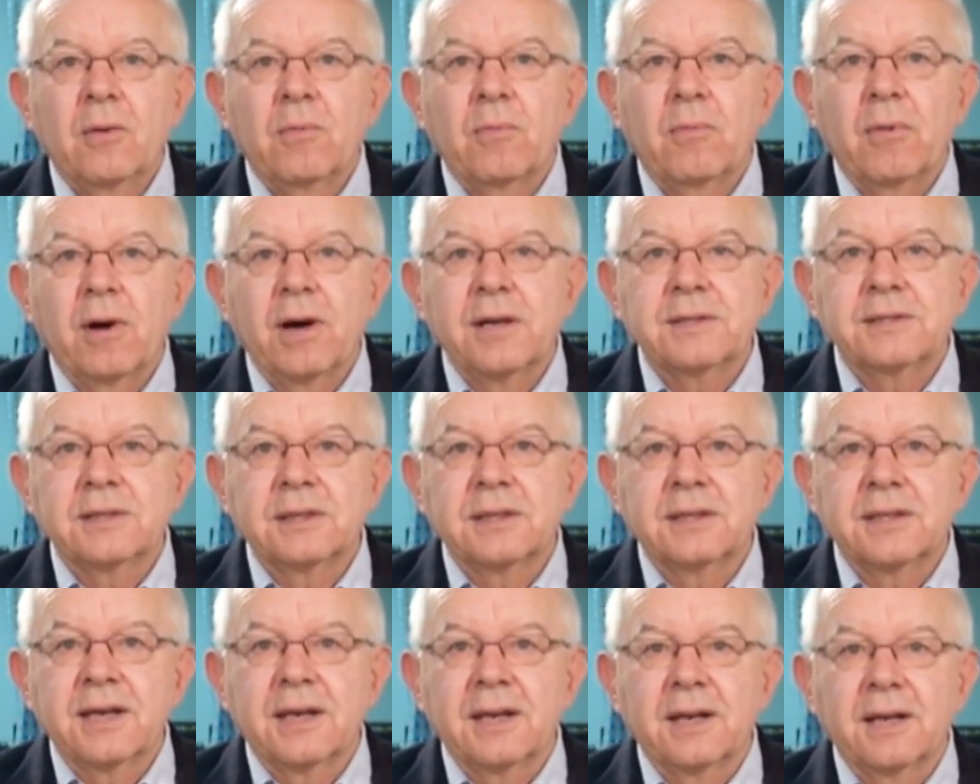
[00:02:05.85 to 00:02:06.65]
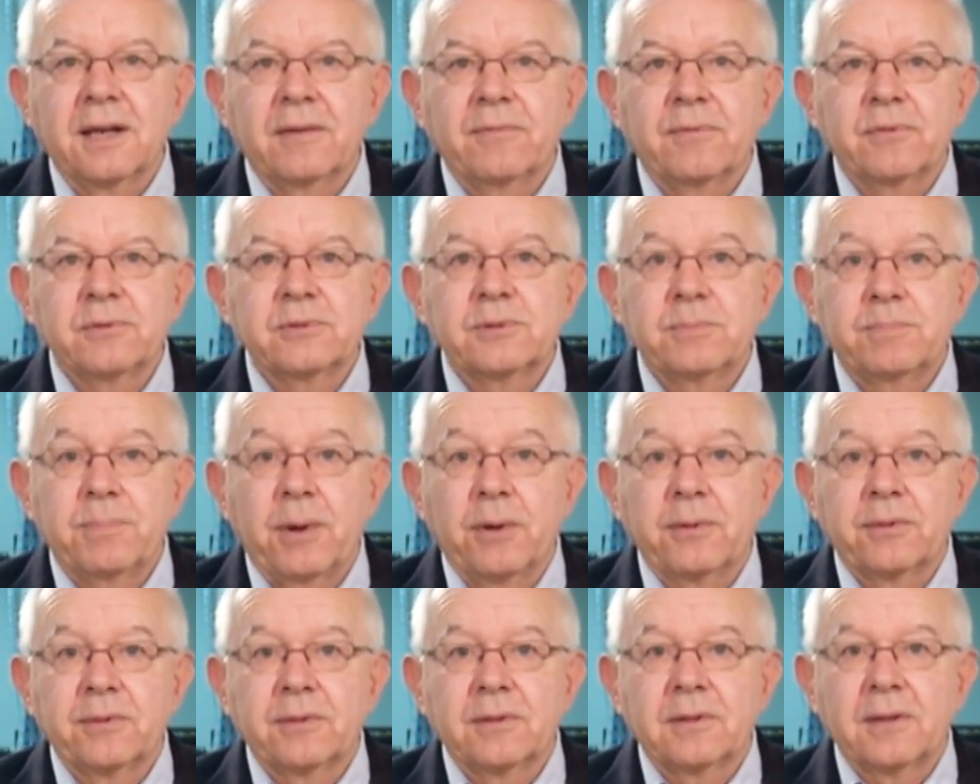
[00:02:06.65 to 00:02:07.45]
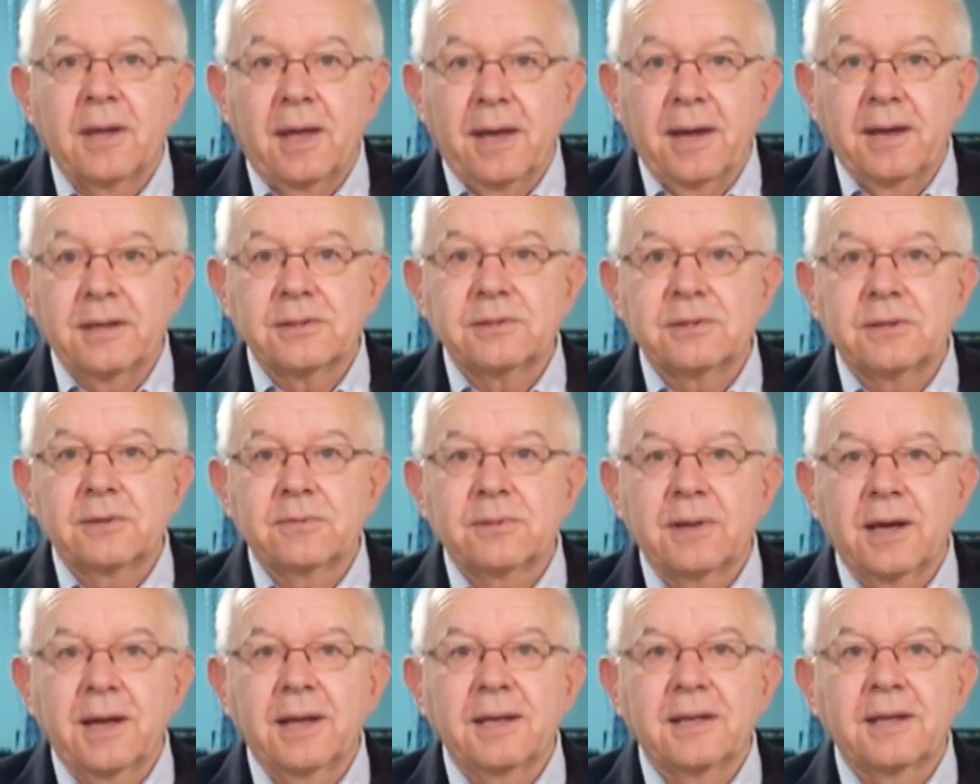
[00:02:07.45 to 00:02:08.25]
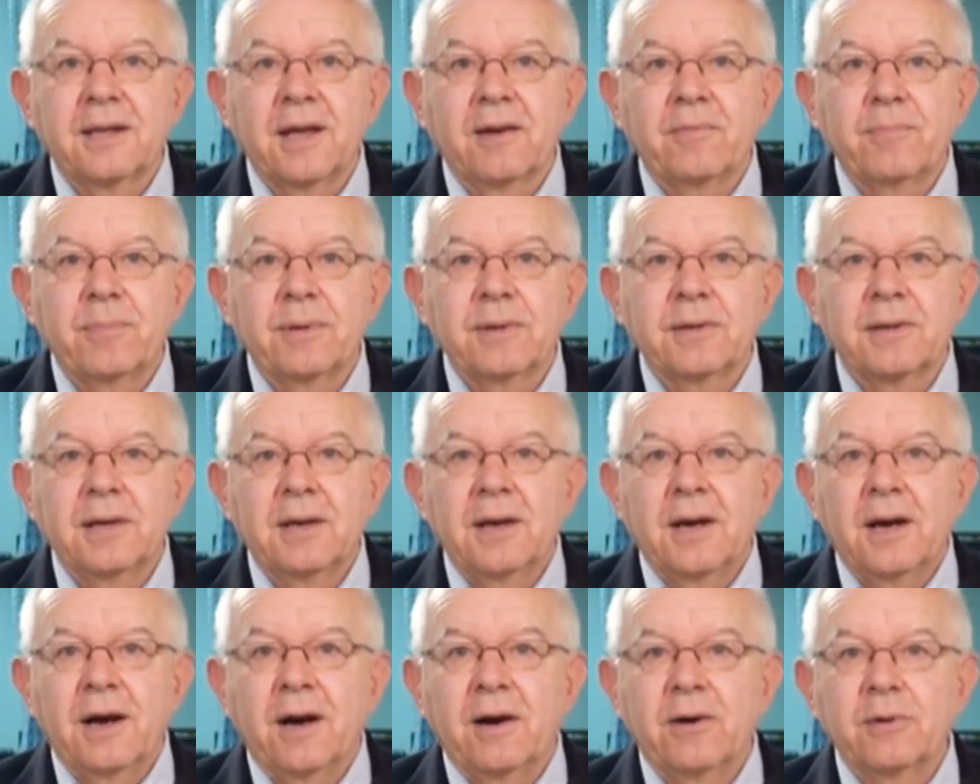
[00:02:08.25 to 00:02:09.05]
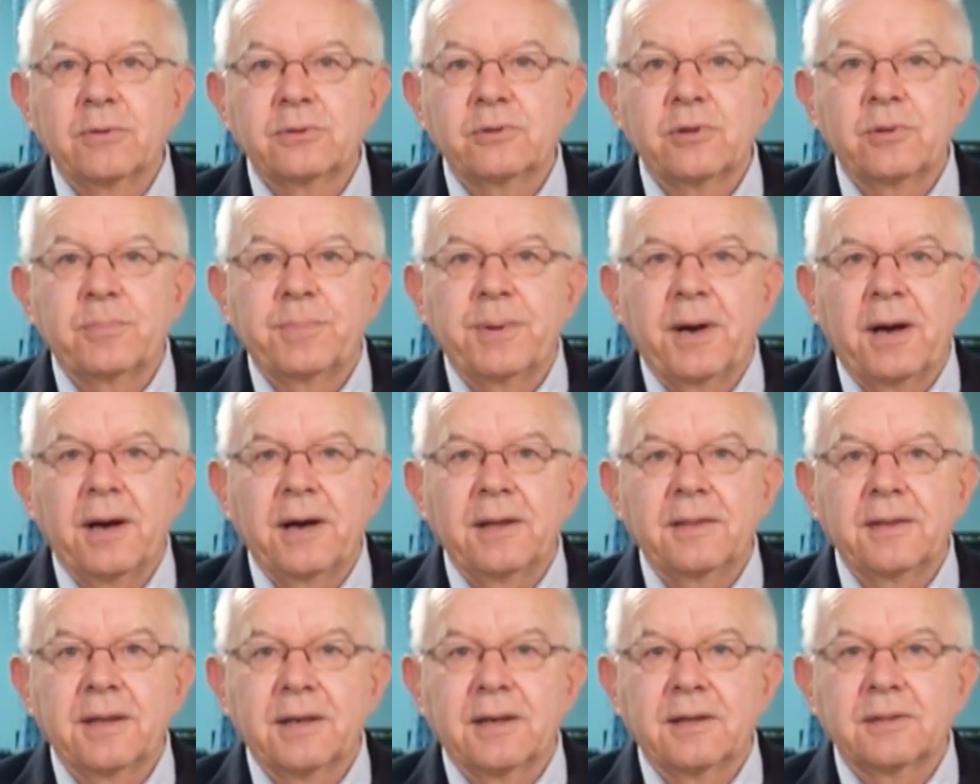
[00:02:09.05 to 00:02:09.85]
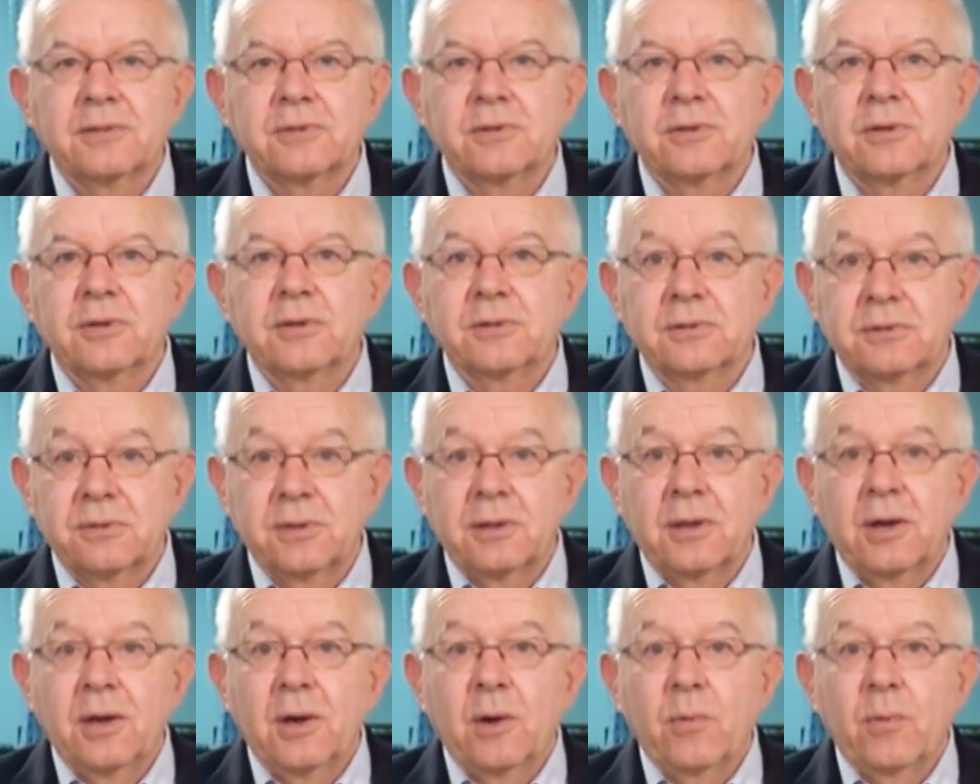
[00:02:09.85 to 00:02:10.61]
Rising debt levels, both household and government, are also behind their concerns.